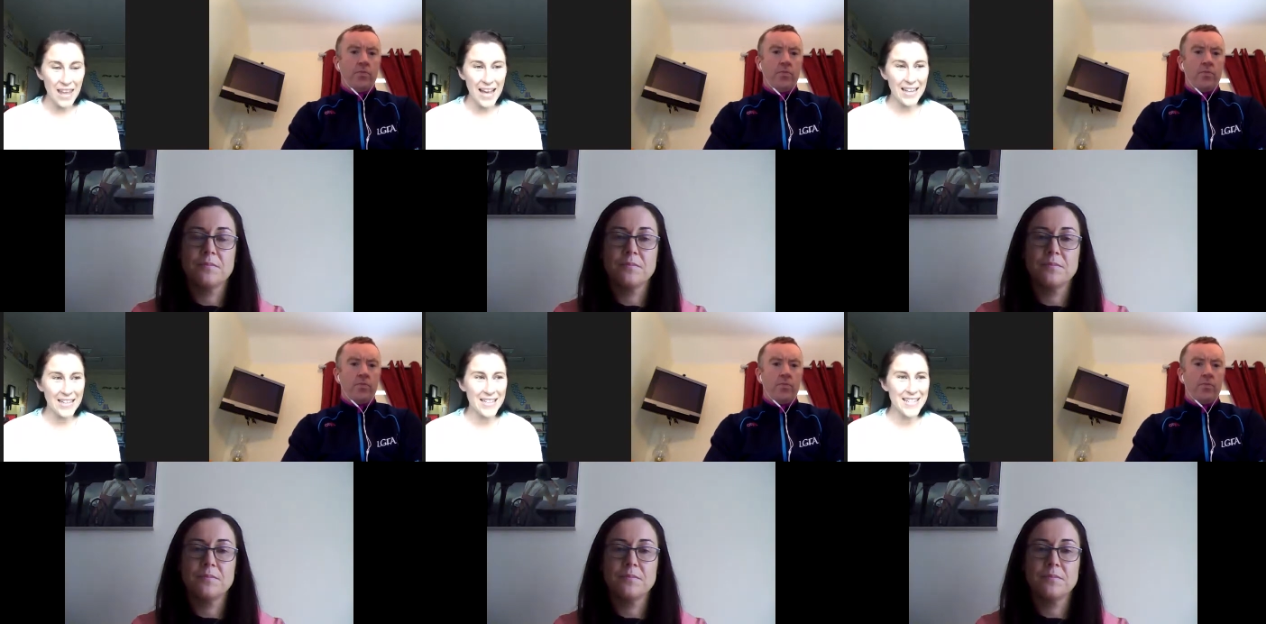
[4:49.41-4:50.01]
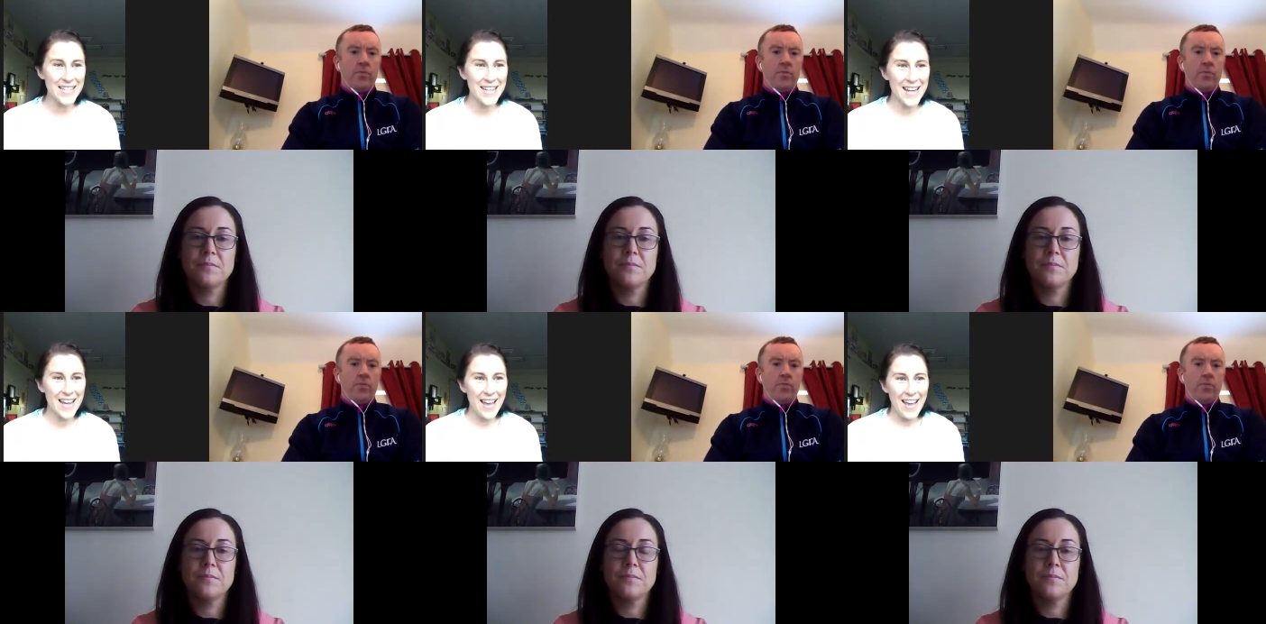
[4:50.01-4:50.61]
Speaker 1: and
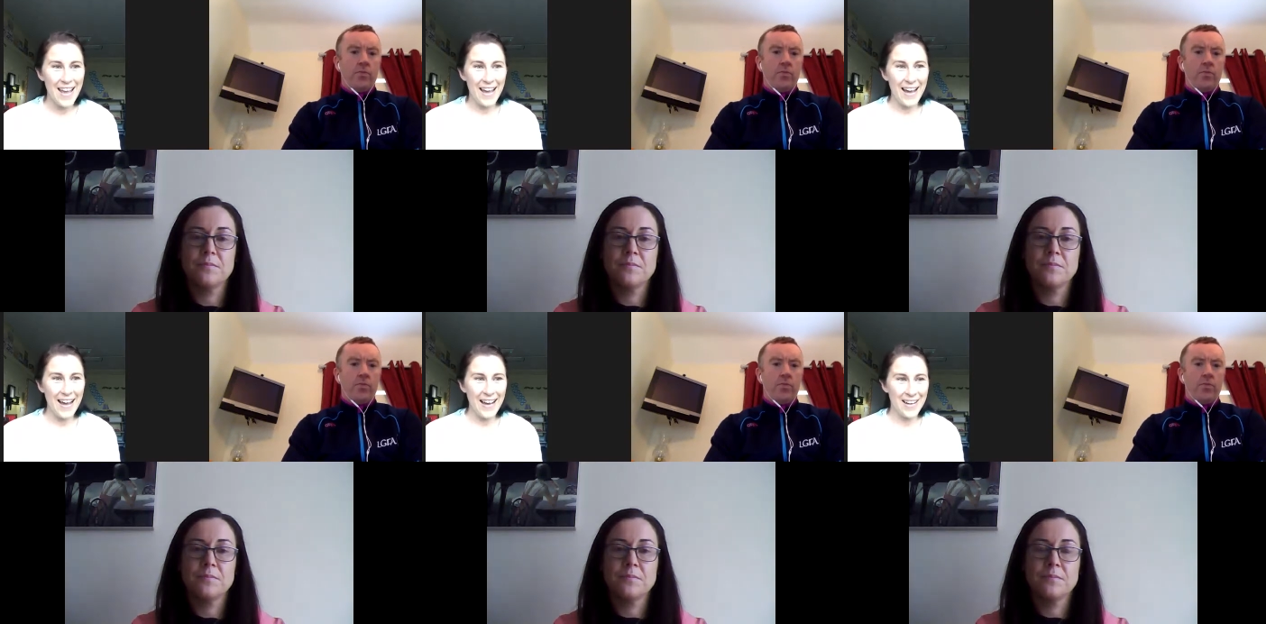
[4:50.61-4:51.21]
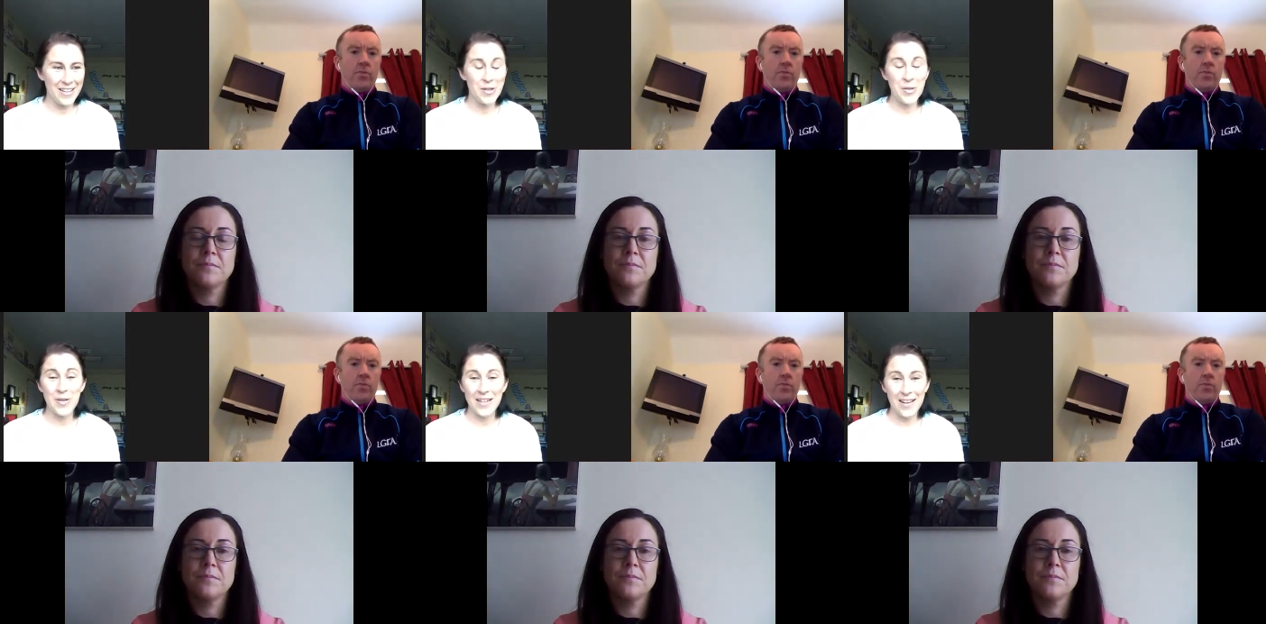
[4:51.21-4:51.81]
Uh, you
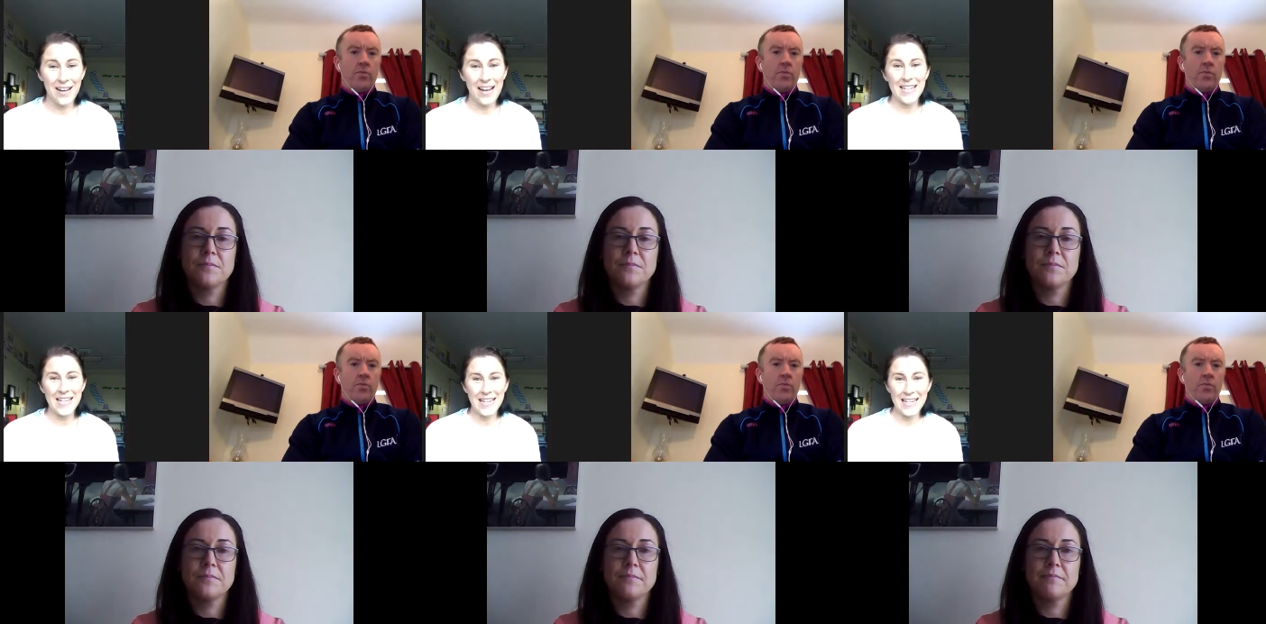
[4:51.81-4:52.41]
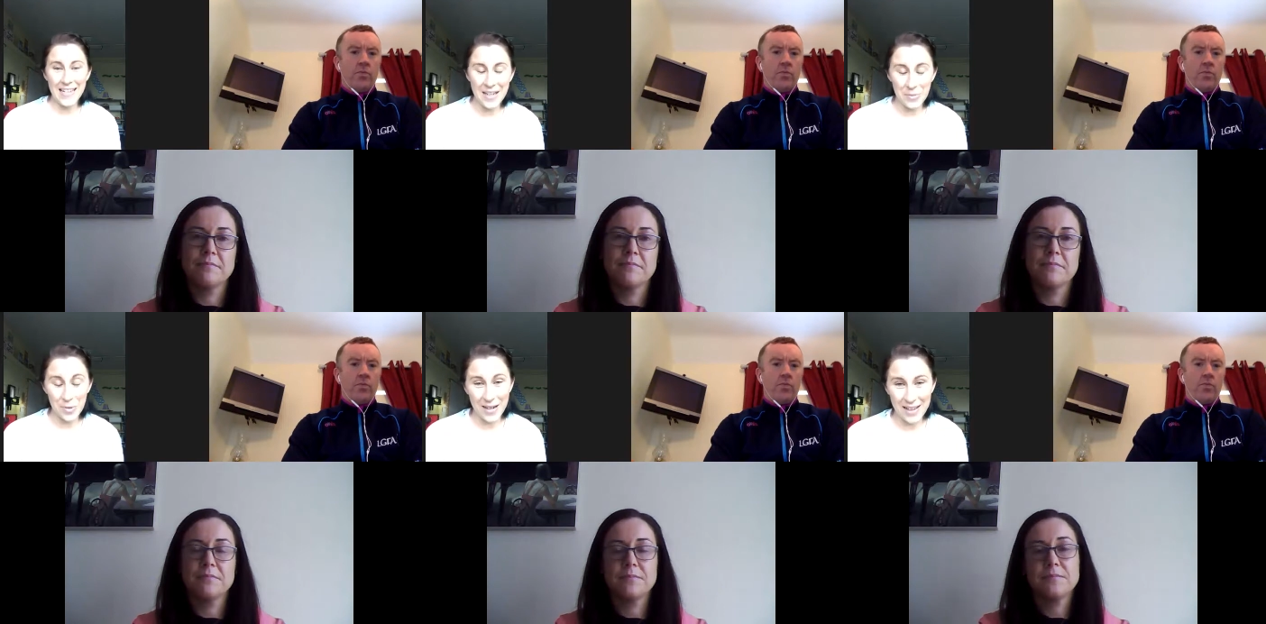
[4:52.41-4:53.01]
know, I had Aileen
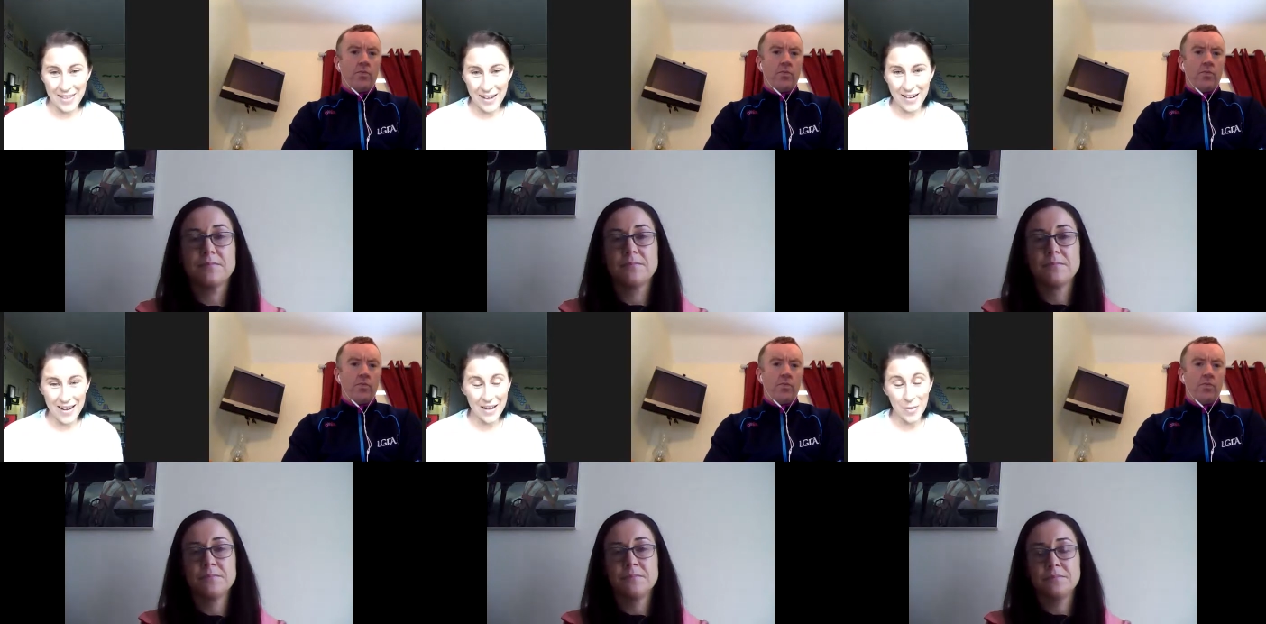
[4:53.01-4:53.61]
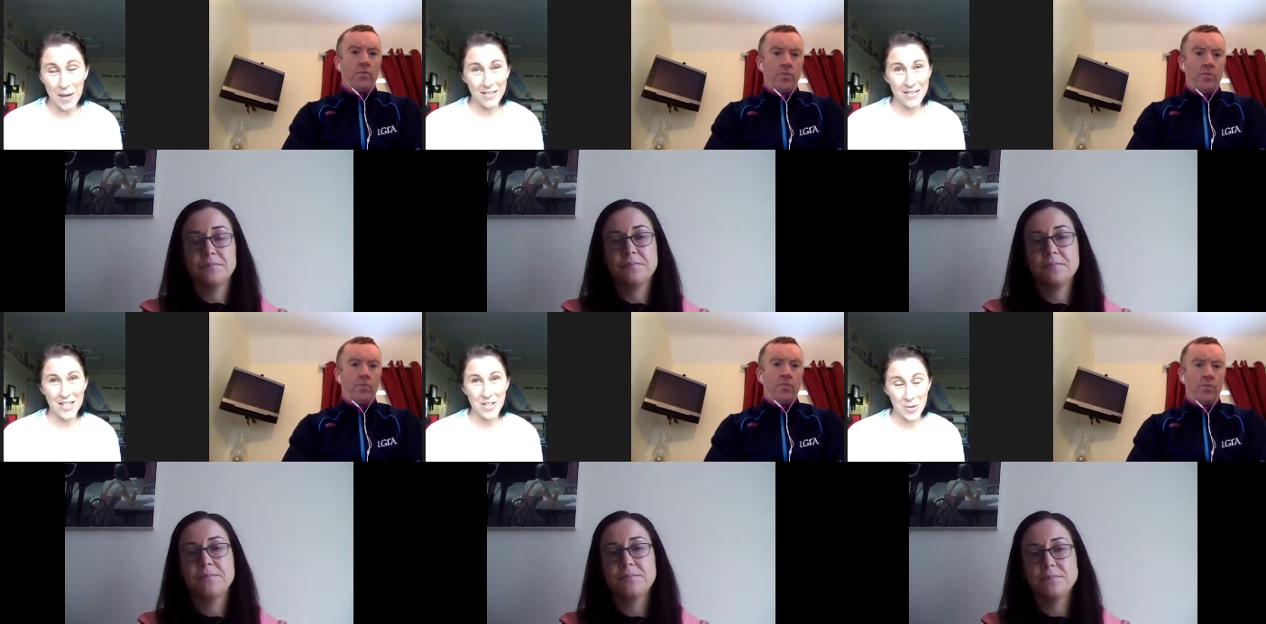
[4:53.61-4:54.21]
and Marie there, and our
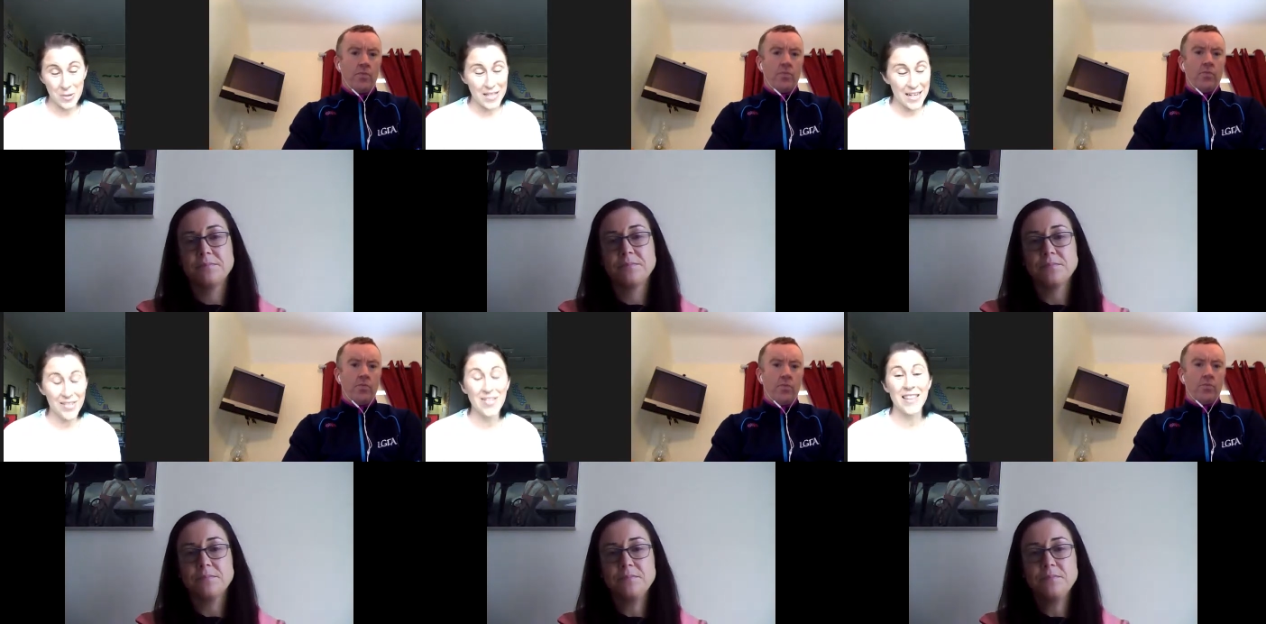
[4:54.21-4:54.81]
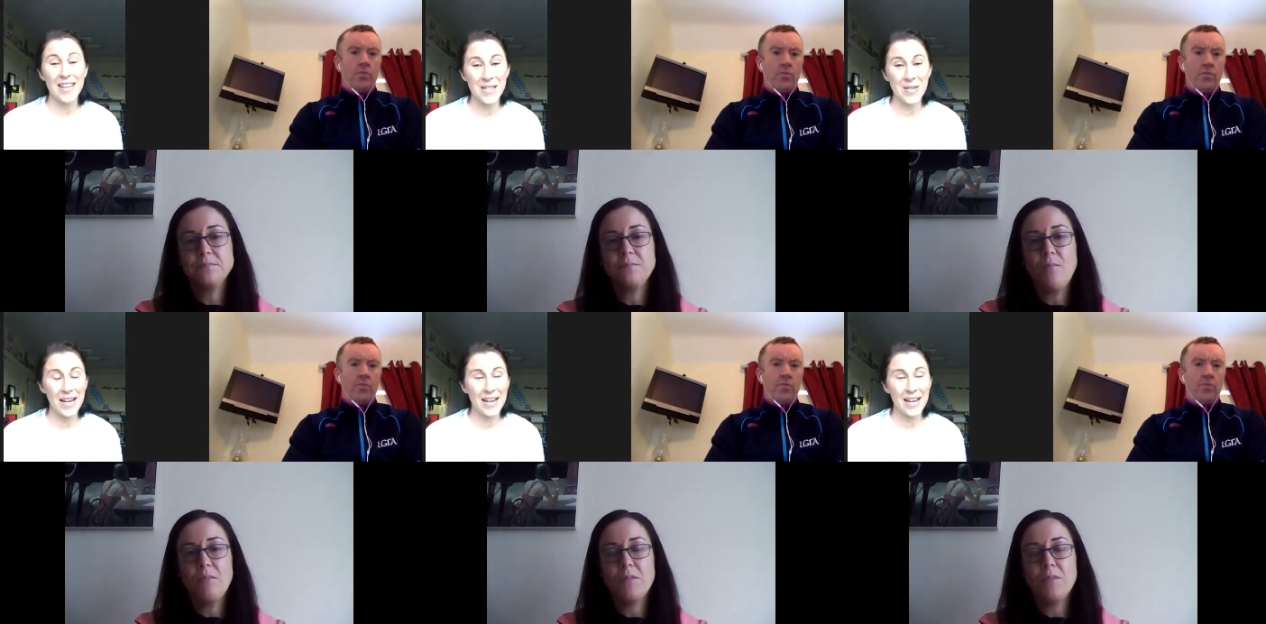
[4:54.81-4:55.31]
parents should go to everything as well.